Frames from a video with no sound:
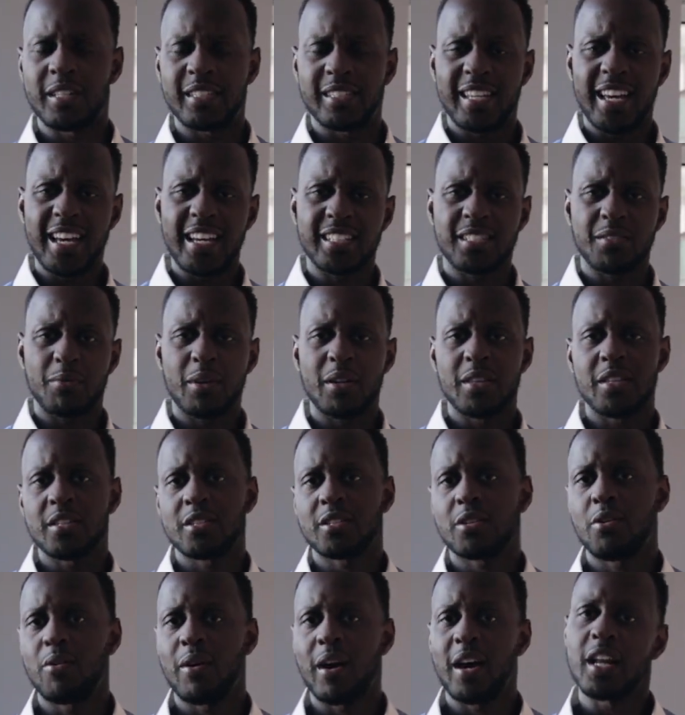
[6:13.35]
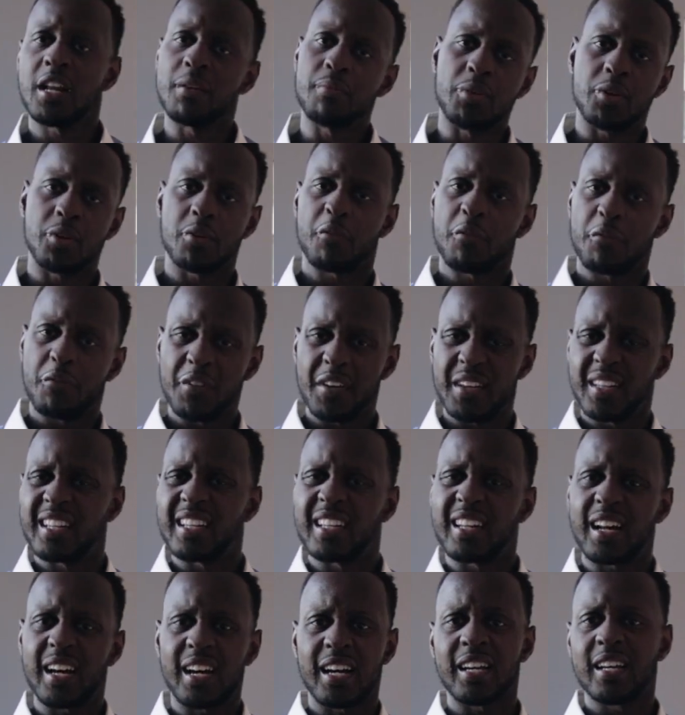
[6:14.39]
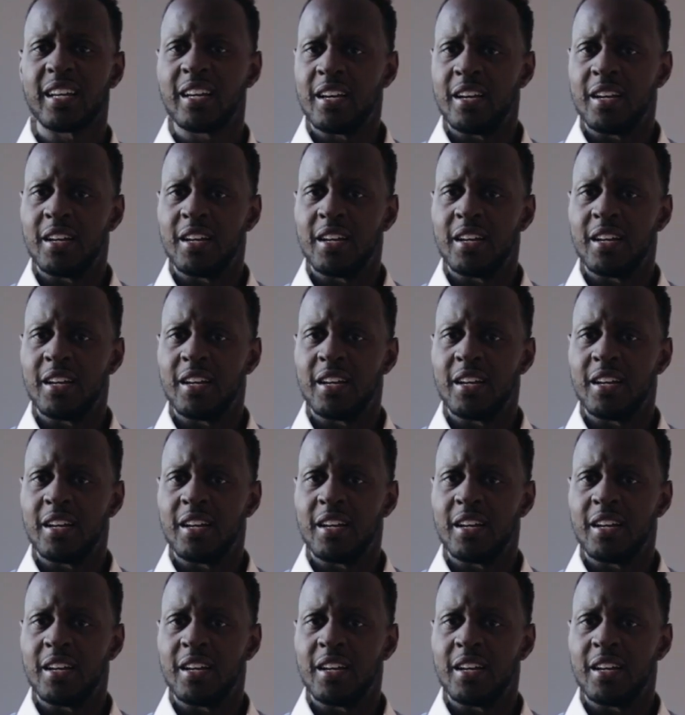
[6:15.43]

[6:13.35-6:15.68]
it takes away this whole element of feeling like,